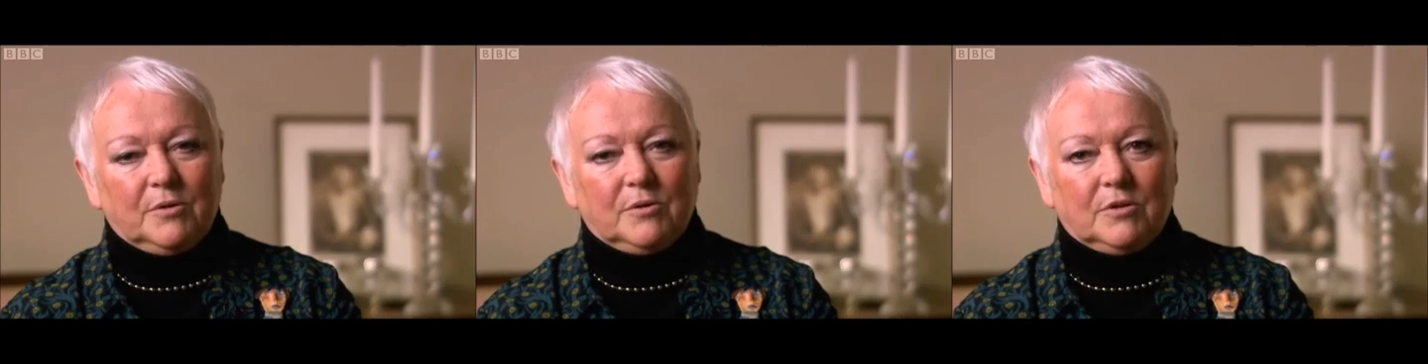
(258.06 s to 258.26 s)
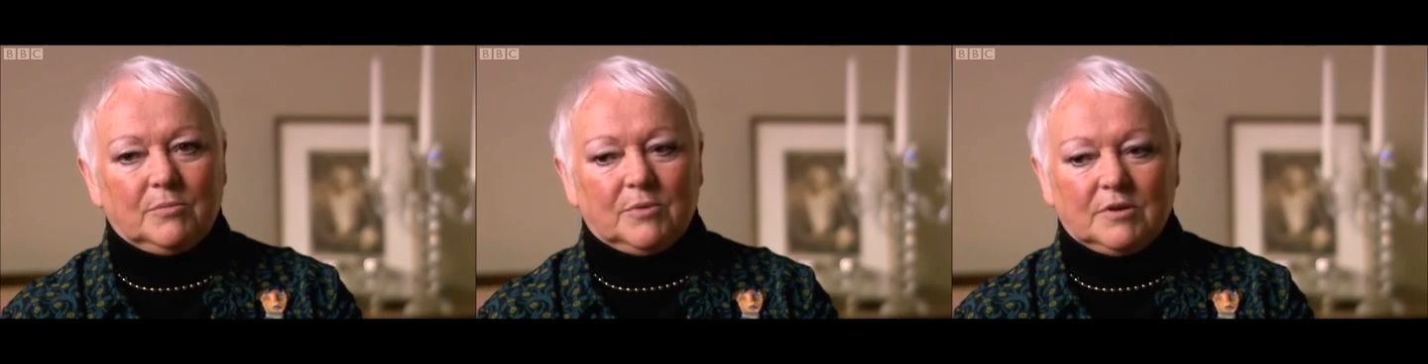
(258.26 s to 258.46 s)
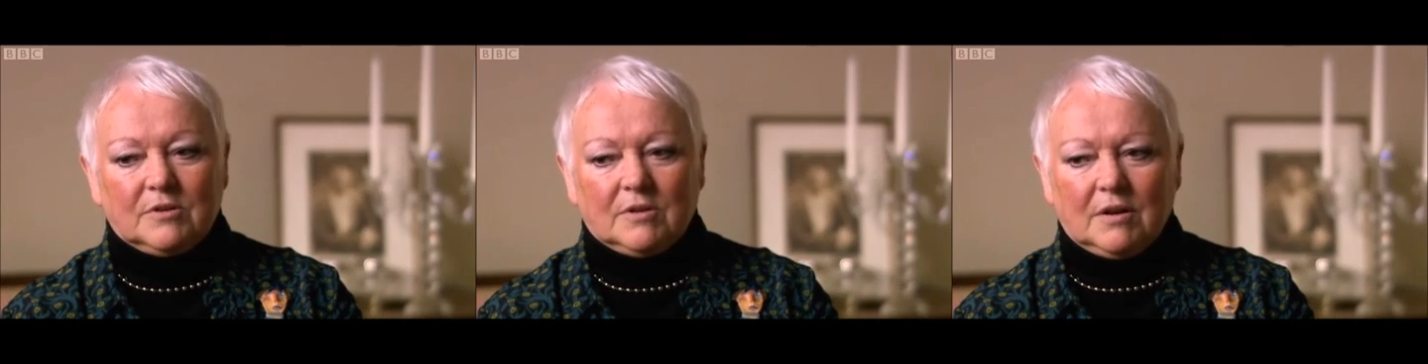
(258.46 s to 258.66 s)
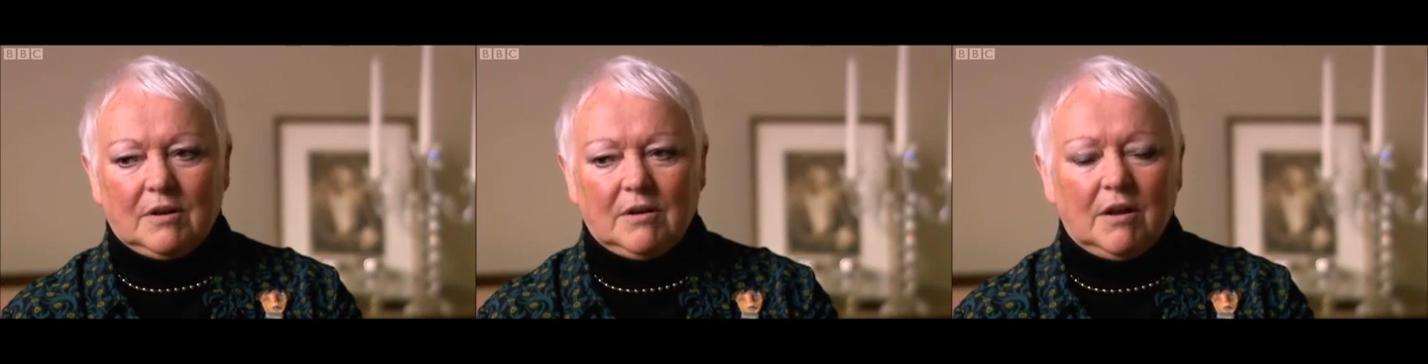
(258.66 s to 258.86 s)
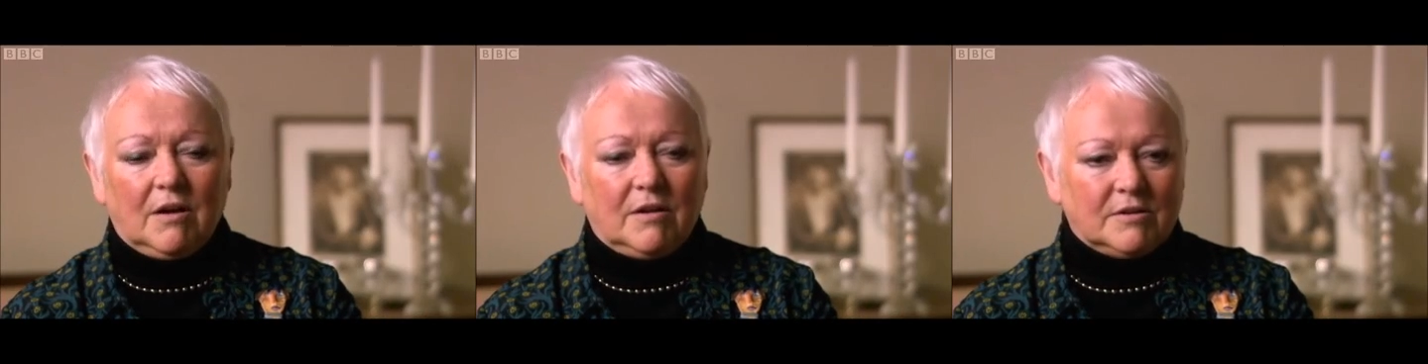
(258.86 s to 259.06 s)
There was
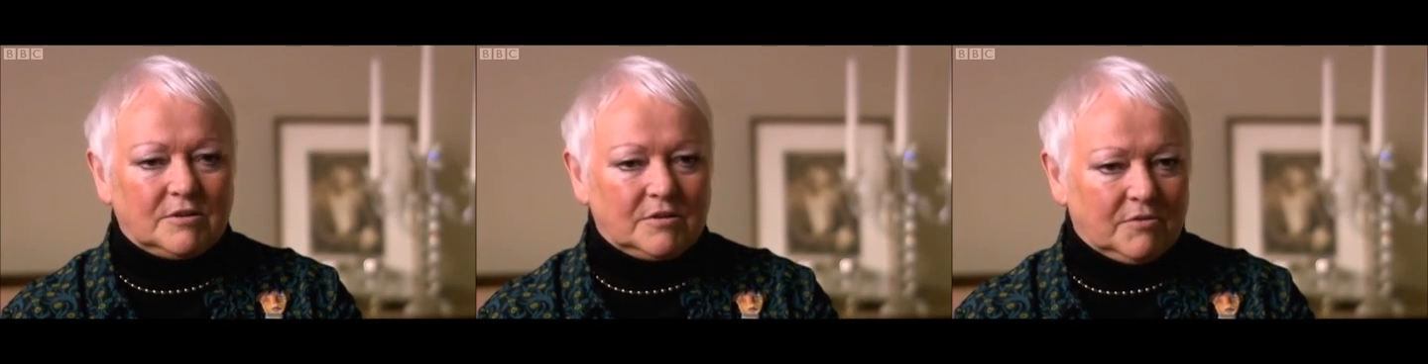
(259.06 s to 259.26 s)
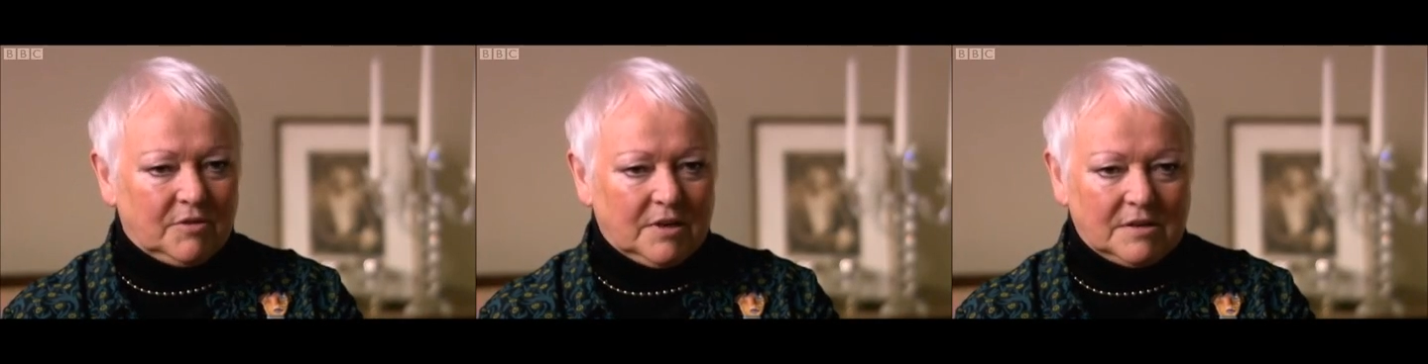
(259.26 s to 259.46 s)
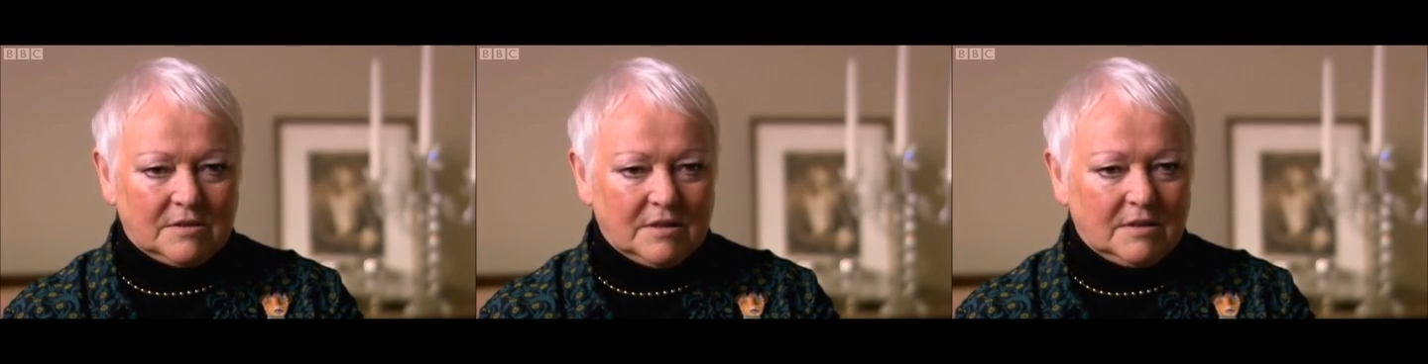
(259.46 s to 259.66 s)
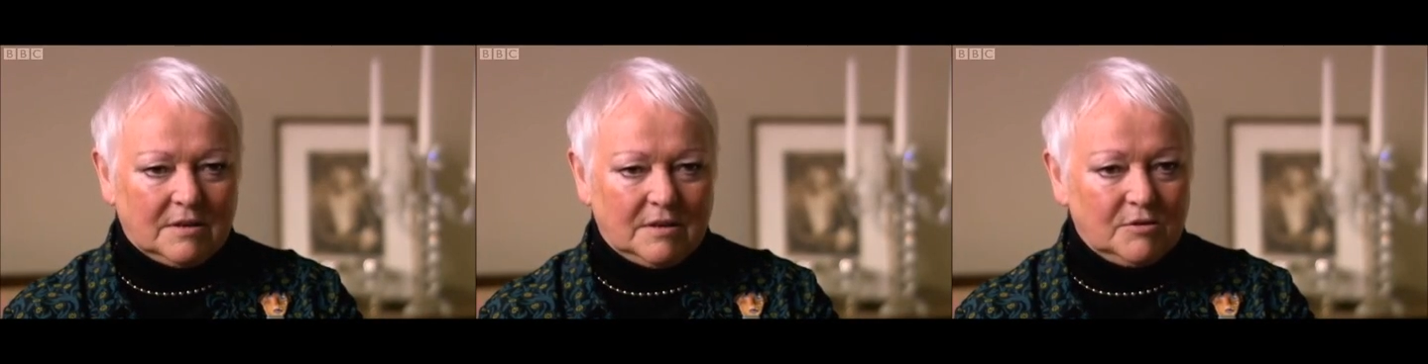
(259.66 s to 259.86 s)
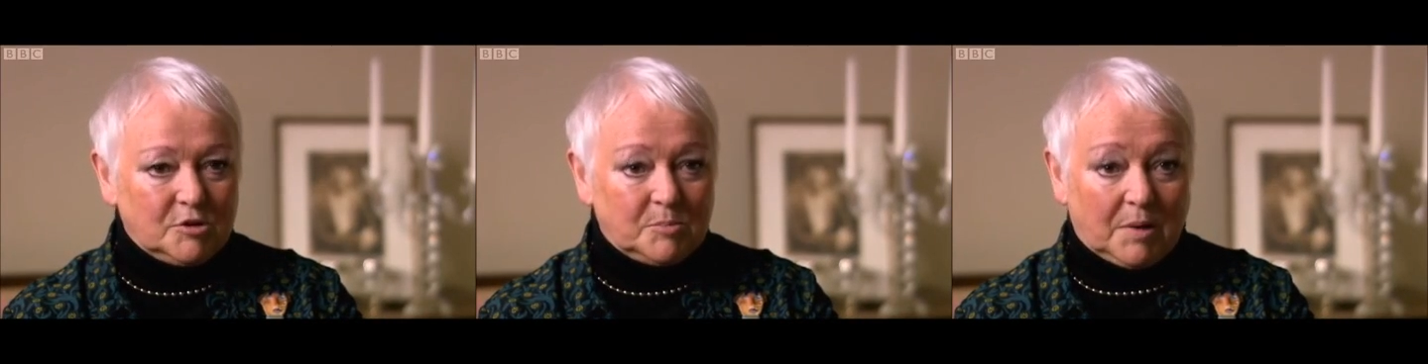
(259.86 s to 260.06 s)
lots of things in the
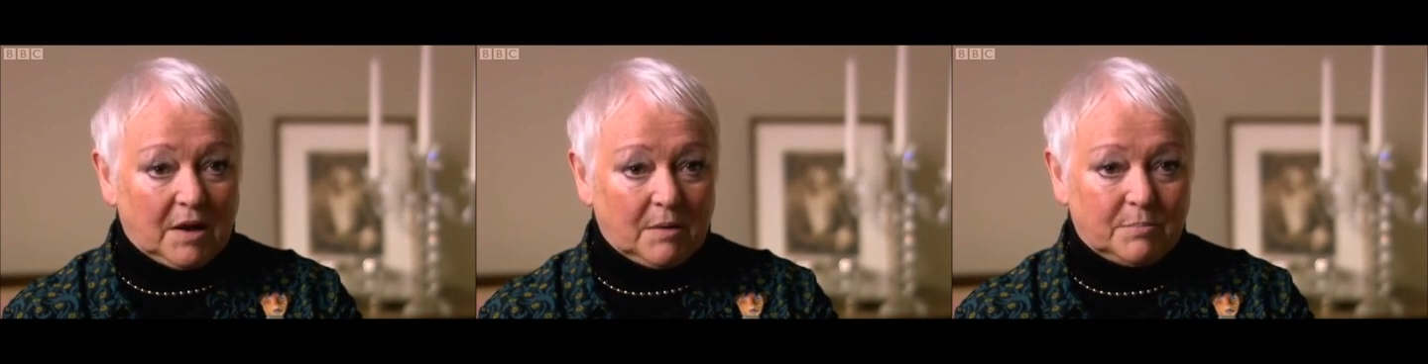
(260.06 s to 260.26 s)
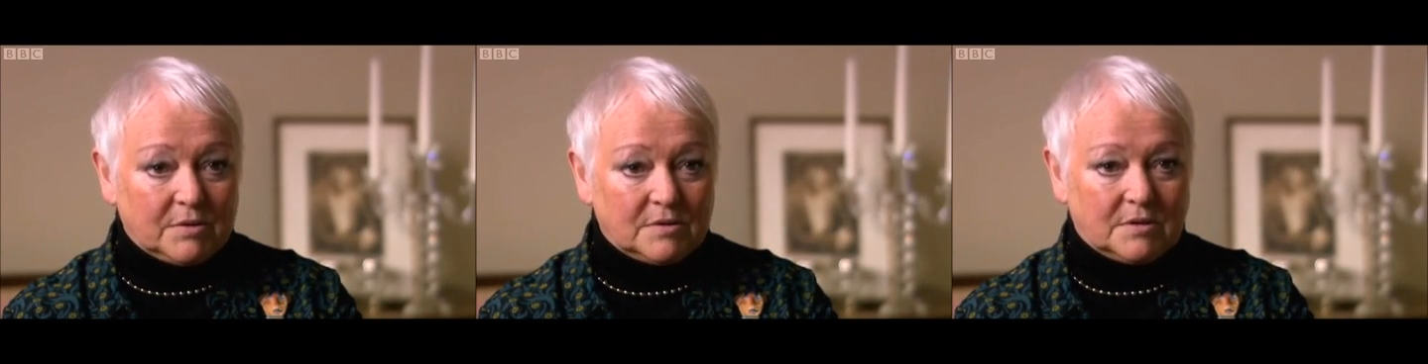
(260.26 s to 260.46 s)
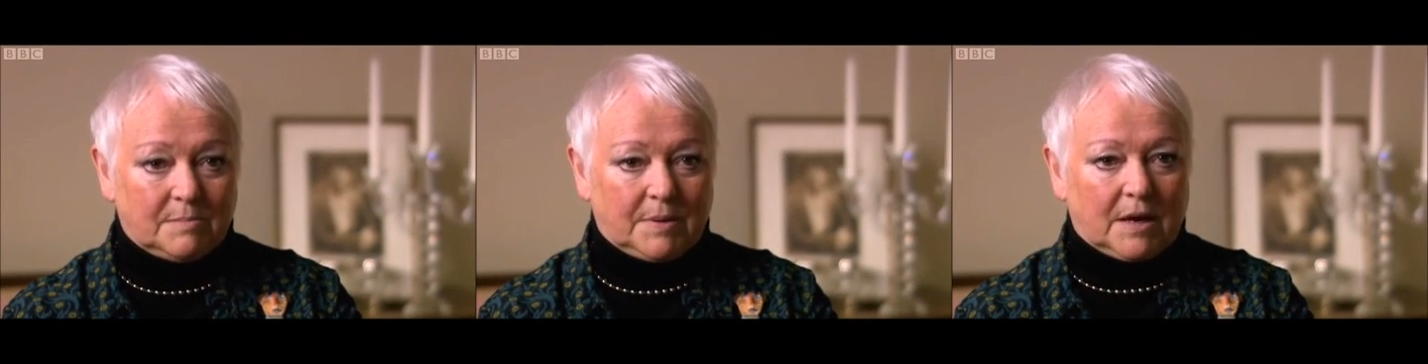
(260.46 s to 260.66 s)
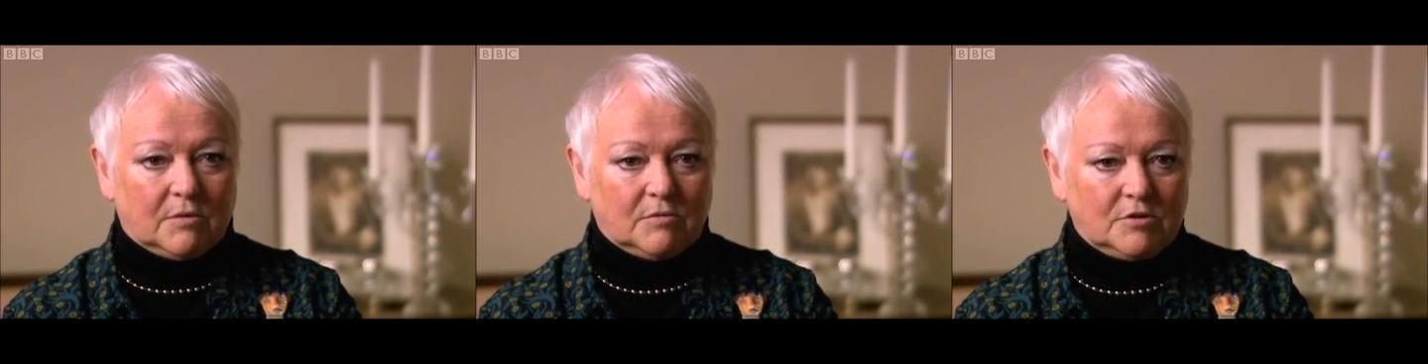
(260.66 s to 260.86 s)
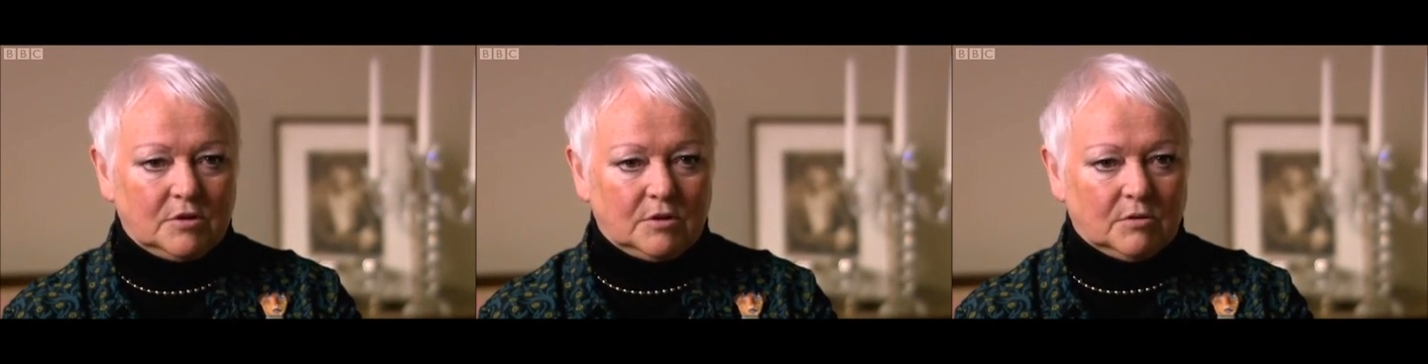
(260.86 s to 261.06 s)
newspapers
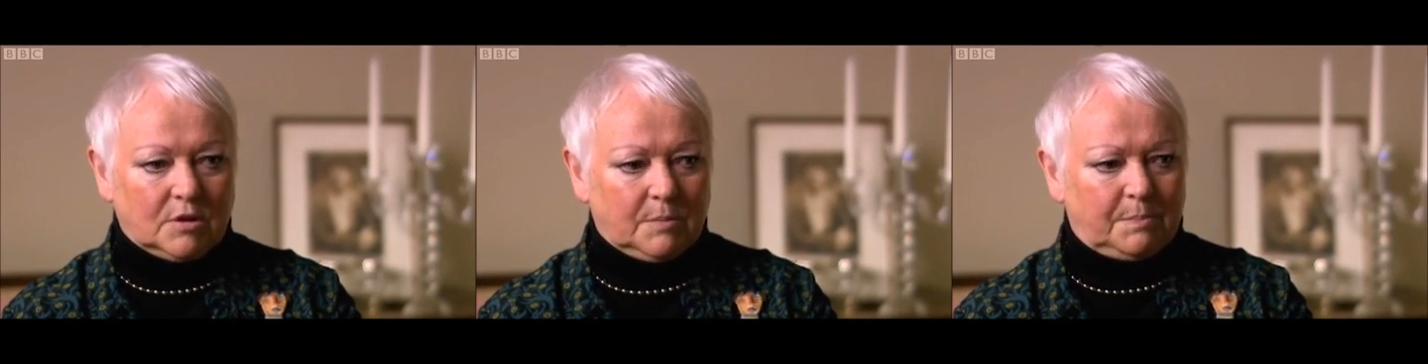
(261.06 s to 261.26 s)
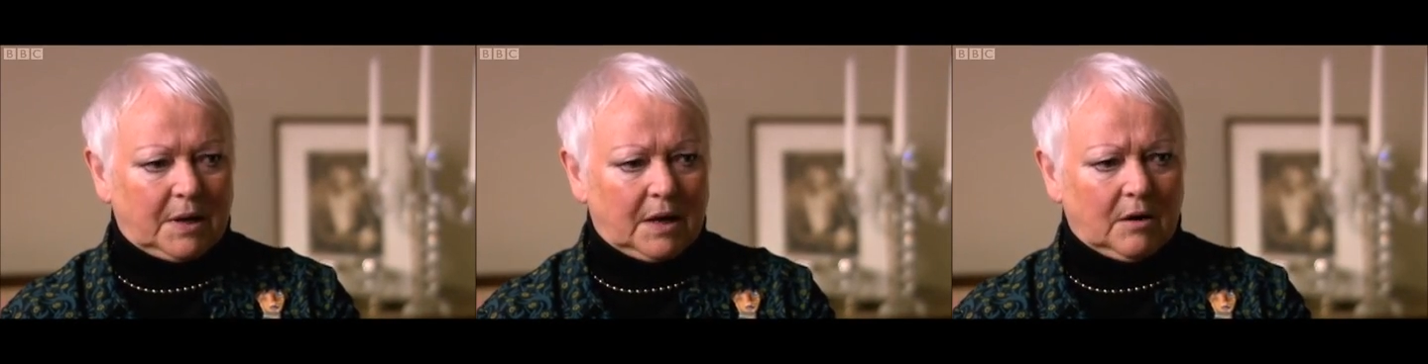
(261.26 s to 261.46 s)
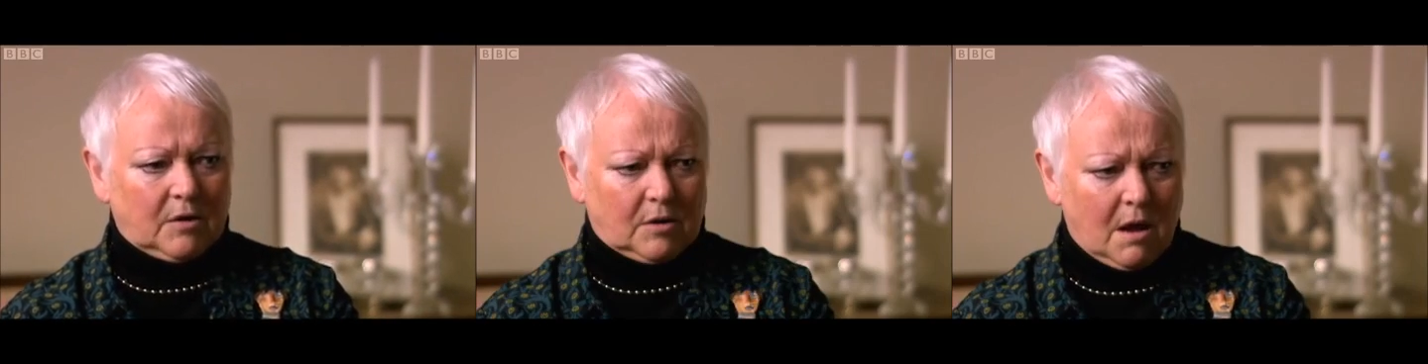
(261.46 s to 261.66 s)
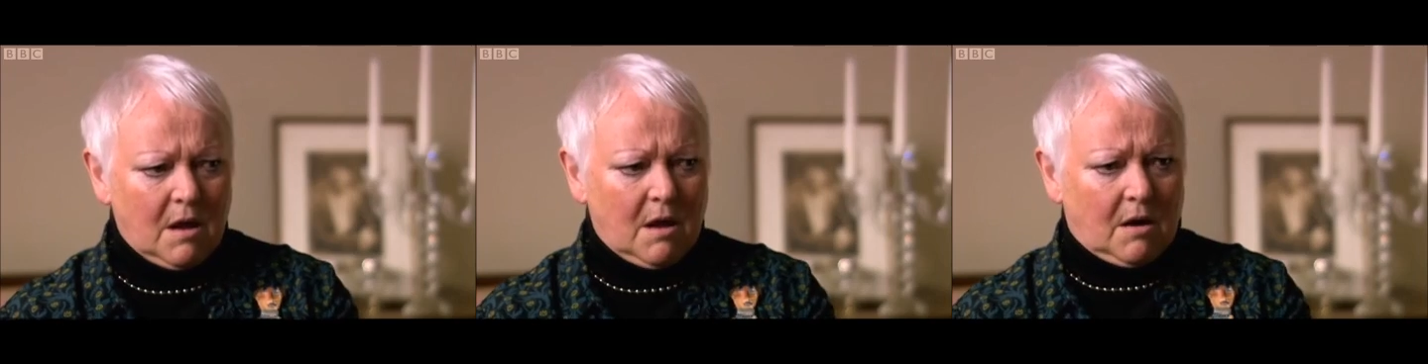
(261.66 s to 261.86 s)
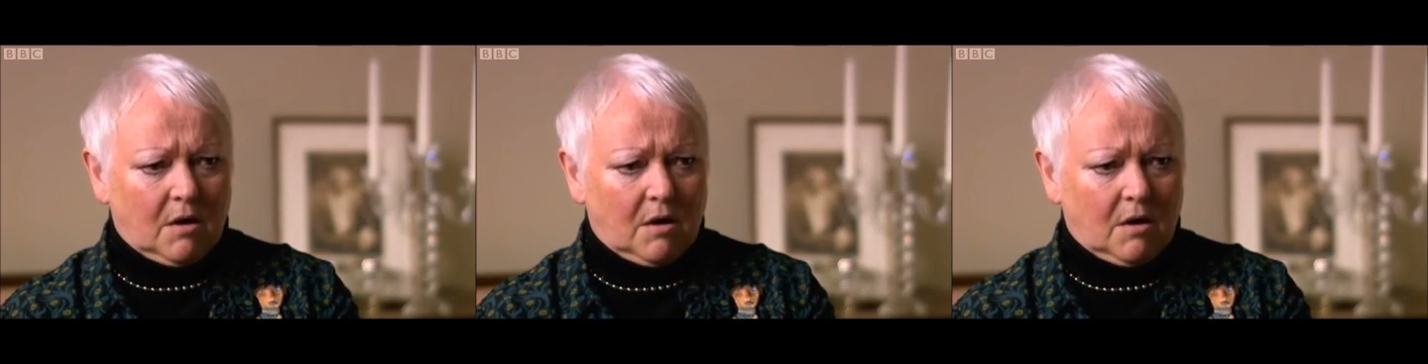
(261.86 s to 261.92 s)
about, you know, the pill and,